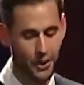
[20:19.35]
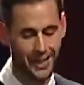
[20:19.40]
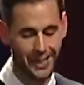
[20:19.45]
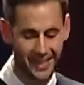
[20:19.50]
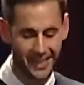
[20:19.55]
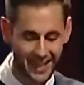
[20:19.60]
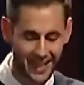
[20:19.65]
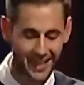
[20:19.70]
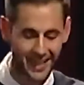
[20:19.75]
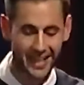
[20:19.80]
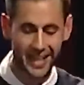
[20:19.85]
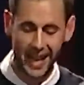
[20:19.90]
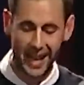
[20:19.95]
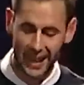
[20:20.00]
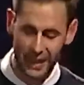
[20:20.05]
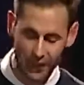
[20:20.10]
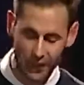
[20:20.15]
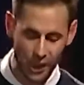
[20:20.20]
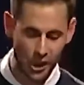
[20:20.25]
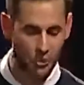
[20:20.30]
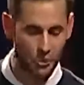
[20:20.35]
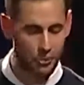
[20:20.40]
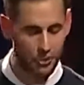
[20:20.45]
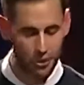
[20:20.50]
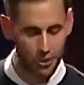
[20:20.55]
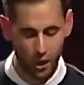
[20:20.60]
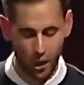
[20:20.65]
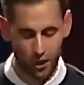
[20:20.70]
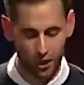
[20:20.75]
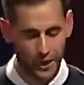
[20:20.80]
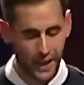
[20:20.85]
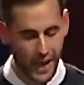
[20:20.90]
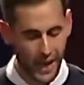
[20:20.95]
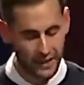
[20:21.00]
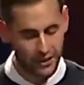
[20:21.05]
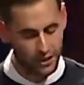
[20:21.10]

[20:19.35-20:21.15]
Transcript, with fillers: we want to get alone with God.